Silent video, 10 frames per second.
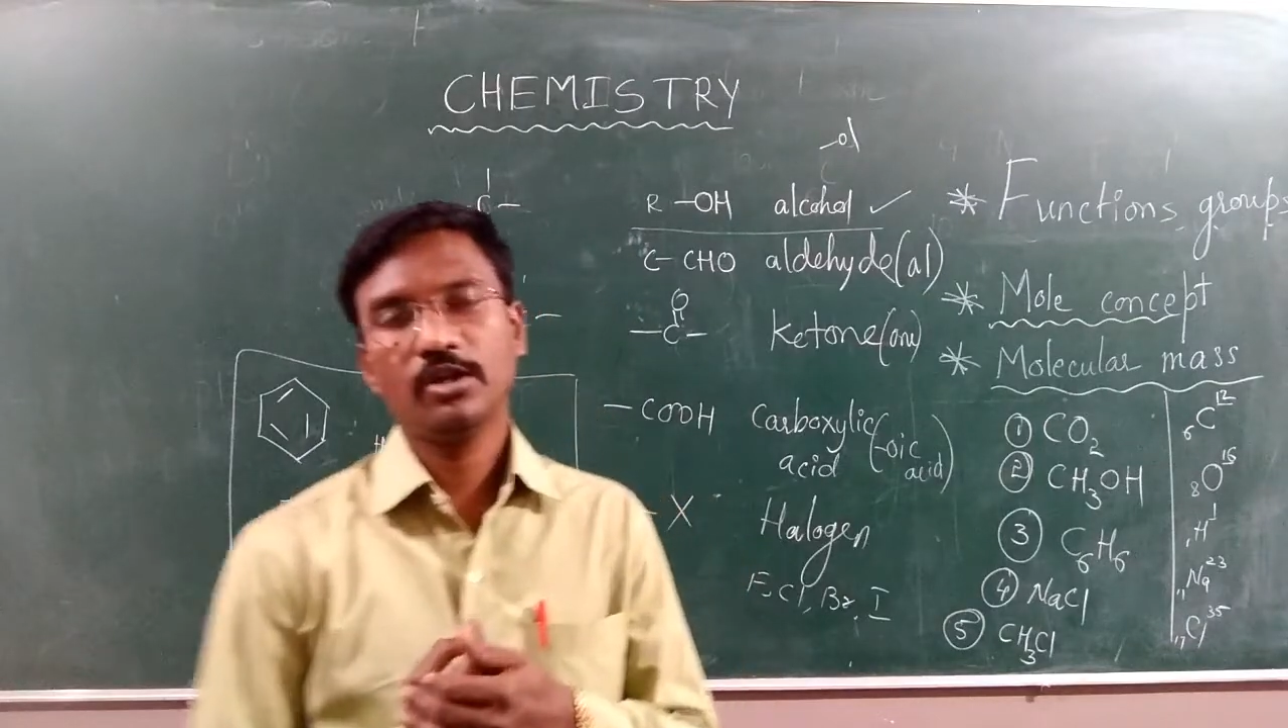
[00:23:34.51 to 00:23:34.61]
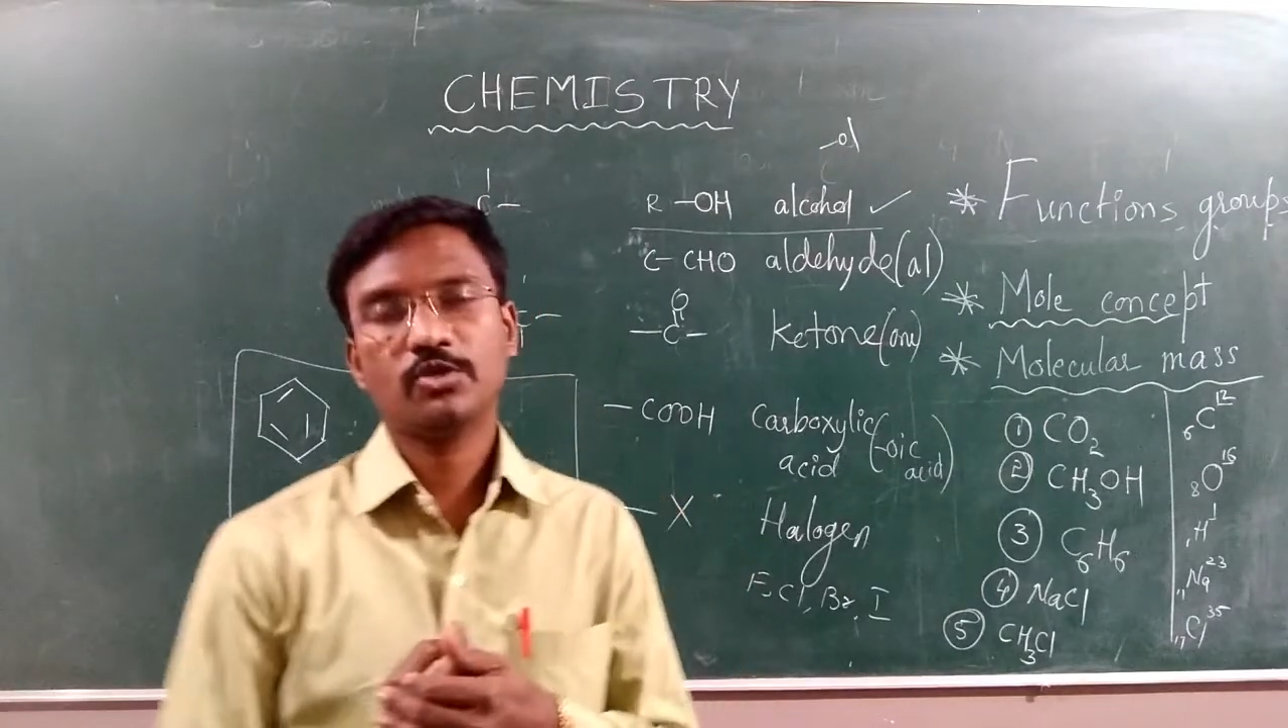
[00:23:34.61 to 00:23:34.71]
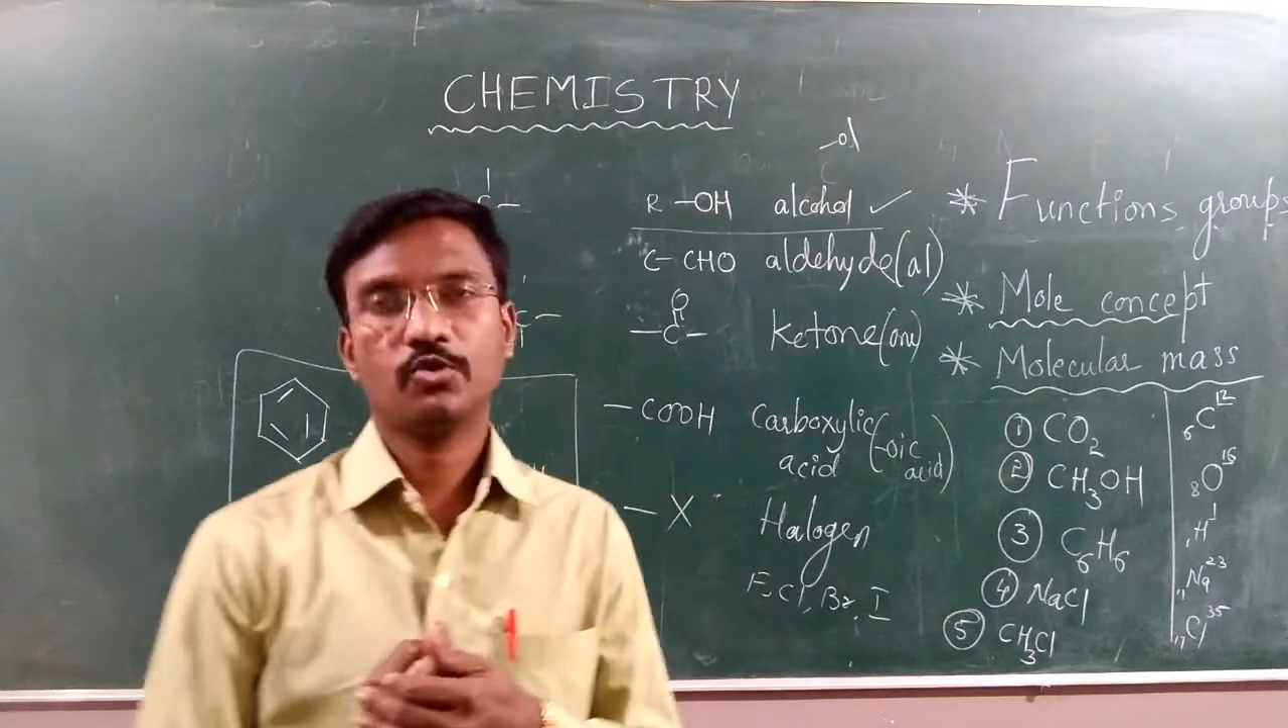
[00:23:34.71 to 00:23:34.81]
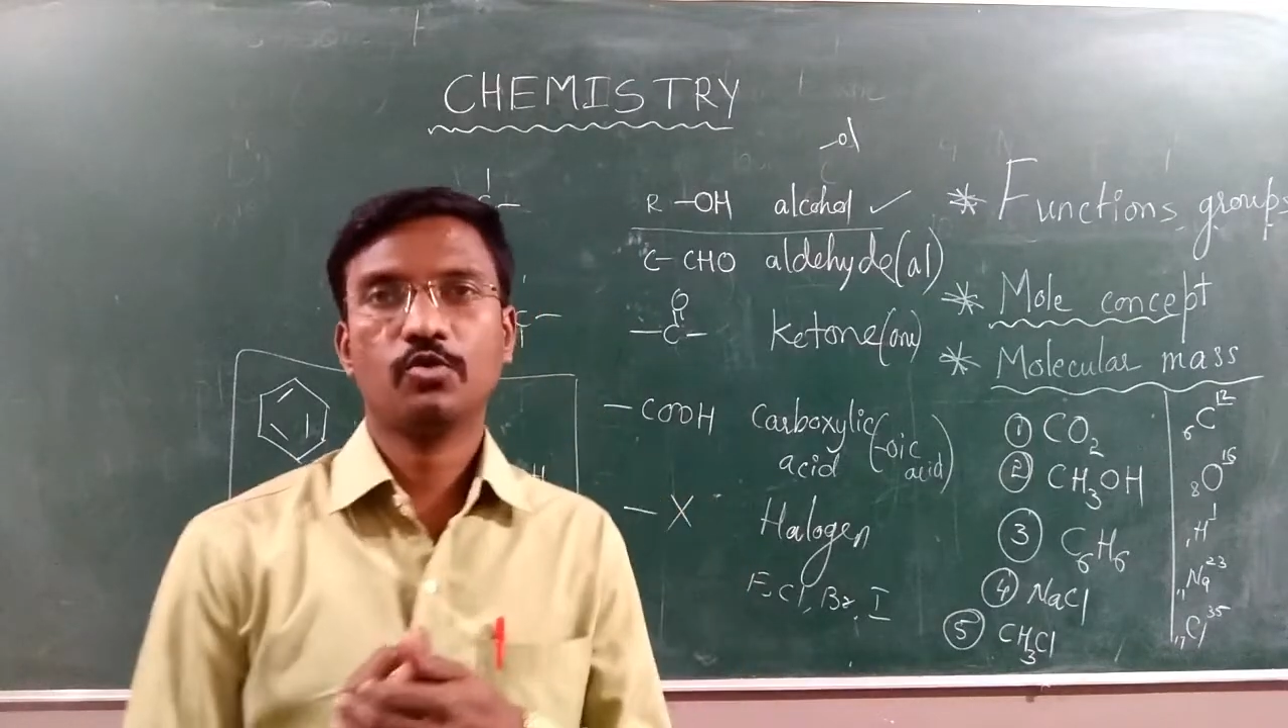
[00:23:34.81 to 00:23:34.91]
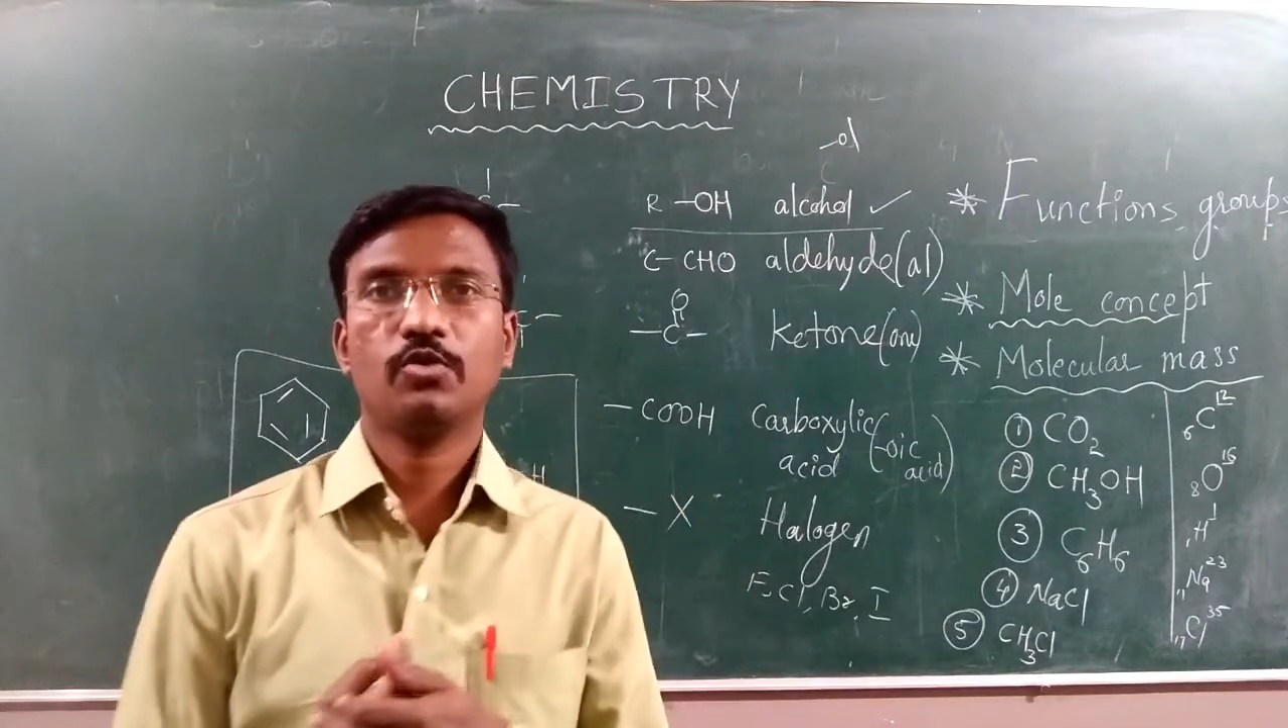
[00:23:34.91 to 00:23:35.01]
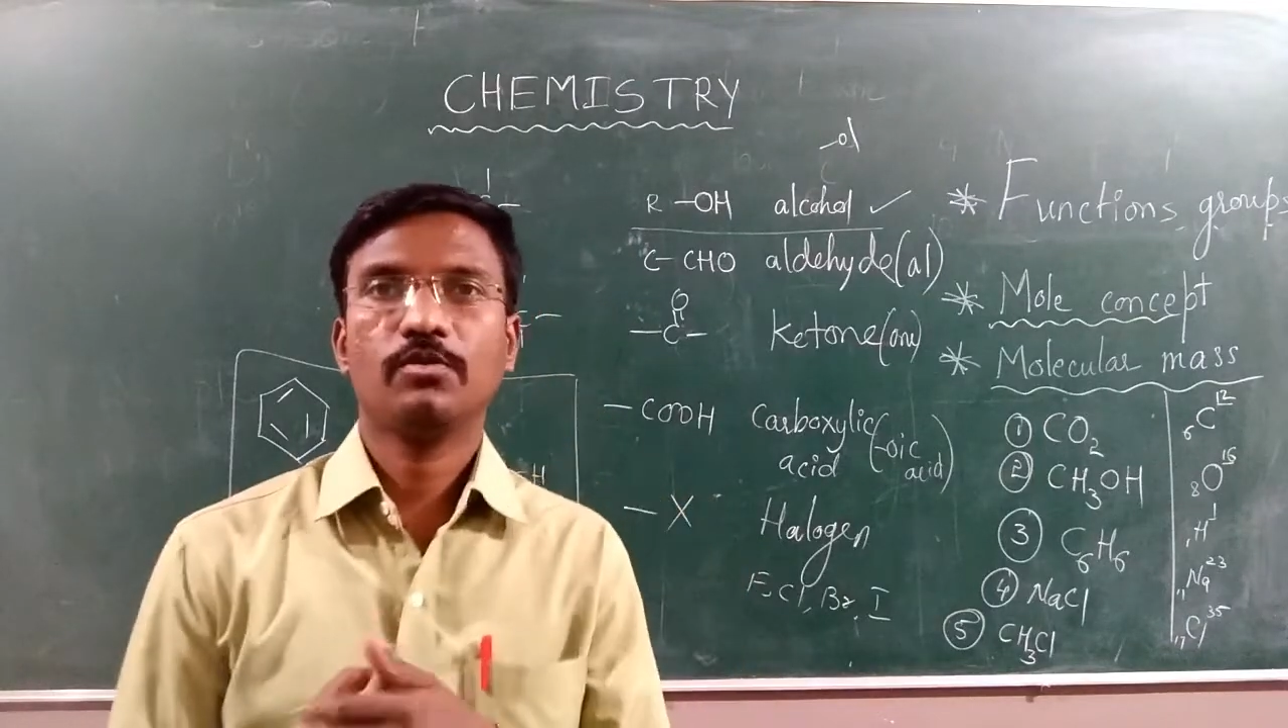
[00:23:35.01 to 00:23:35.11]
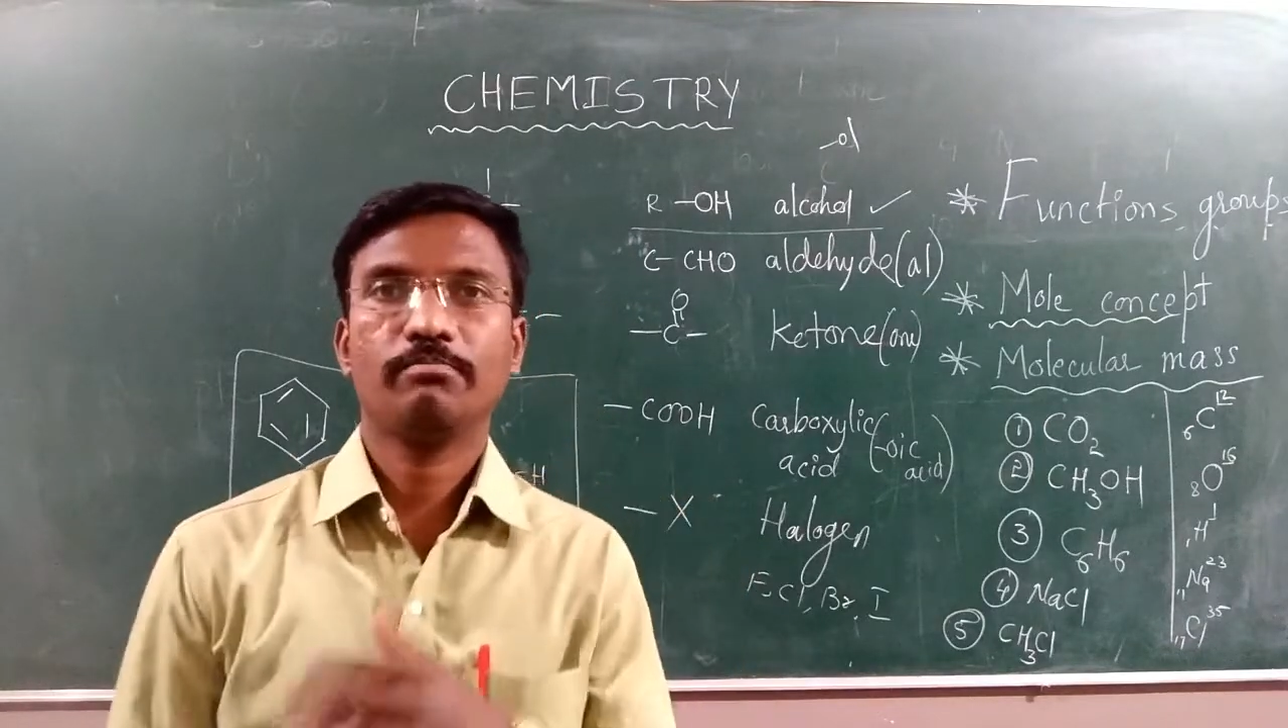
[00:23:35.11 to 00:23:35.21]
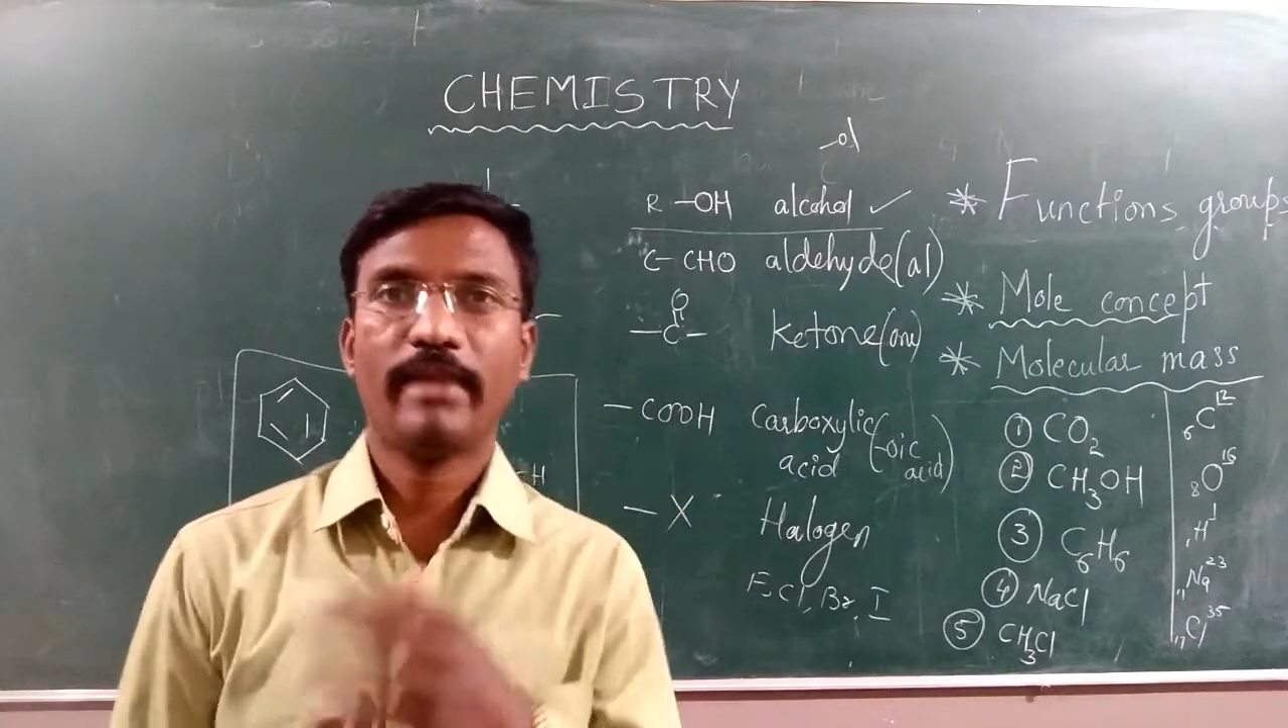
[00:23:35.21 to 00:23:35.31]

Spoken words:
So by